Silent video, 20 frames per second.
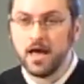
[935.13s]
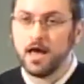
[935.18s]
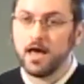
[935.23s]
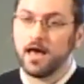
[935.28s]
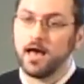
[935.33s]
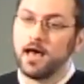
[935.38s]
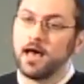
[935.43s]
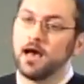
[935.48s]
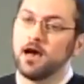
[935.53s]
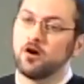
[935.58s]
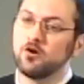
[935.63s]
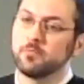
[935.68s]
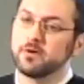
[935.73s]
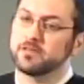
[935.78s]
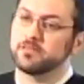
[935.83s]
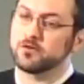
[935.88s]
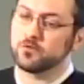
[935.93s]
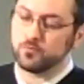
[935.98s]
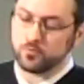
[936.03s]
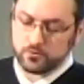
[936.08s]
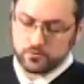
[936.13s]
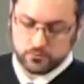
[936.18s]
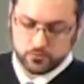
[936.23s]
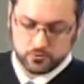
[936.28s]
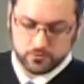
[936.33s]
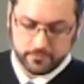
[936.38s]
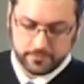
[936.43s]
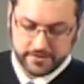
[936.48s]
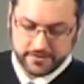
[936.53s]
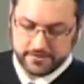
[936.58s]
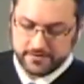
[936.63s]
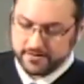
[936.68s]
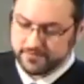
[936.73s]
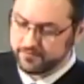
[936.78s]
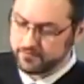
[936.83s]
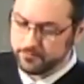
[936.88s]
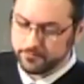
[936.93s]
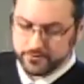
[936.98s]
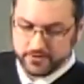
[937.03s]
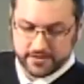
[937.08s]
How might the world be a
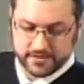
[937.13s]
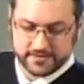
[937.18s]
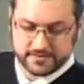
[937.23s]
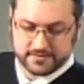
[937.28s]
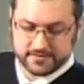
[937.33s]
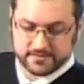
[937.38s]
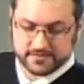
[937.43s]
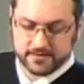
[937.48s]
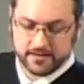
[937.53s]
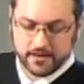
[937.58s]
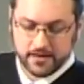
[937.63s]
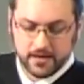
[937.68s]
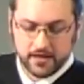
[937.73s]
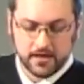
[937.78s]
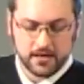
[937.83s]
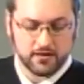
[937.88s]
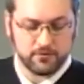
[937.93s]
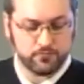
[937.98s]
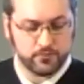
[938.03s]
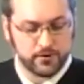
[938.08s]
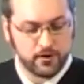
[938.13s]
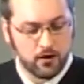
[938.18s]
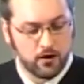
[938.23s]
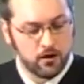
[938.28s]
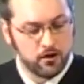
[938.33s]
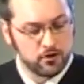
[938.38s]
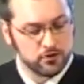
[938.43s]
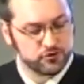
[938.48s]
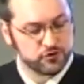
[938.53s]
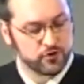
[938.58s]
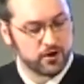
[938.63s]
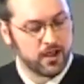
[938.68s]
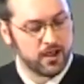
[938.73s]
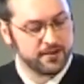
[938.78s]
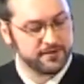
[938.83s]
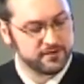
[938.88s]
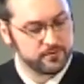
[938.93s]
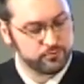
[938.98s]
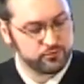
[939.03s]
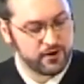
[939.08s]
different place if we all
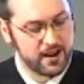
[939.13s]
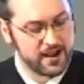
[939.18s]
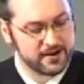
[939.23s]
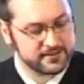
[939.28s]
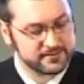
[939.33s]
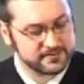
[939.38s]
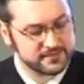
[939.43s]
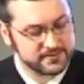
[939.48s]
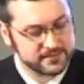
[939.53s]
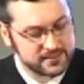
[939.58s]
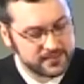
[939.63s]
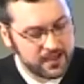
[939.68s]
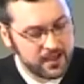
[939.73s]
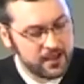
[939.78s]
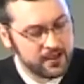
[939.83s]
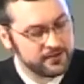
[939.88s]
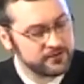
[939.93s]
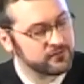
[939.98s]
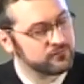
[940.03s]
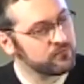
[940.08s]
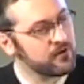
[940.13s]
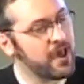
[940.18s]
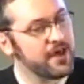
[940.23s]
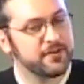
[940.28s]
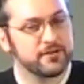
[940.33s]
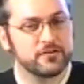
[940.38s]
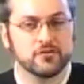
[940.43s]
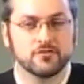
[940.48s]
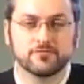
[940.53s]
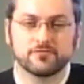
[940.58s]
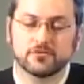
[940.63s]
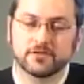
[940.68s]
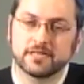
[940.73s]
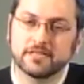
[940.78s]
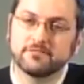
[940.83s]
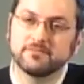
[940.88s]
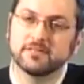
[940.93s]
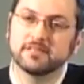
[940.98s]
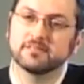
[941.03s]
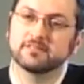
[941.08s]
tried to practice the kind of radical
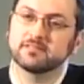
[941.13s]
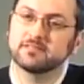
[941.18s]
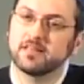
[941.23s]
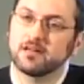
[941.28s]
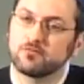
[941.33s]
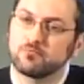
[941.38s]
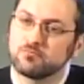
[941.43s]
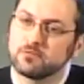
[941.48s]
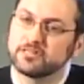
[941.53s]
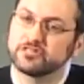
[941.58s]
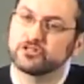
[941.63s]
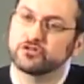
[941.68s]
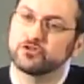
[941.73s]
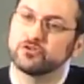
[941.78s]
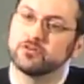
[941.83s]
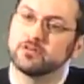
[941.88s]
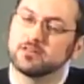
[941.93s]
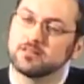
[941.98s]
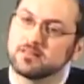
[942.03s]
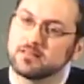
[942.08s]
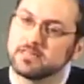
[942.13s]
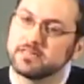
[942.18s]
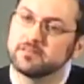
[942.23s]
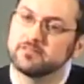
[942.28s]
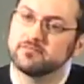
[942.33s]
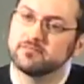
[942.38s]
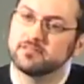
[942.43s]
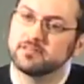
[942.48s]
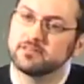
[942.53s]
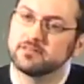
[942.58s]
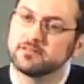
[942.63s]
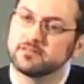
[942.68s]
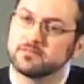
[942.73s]
forgiveness that Richard lived?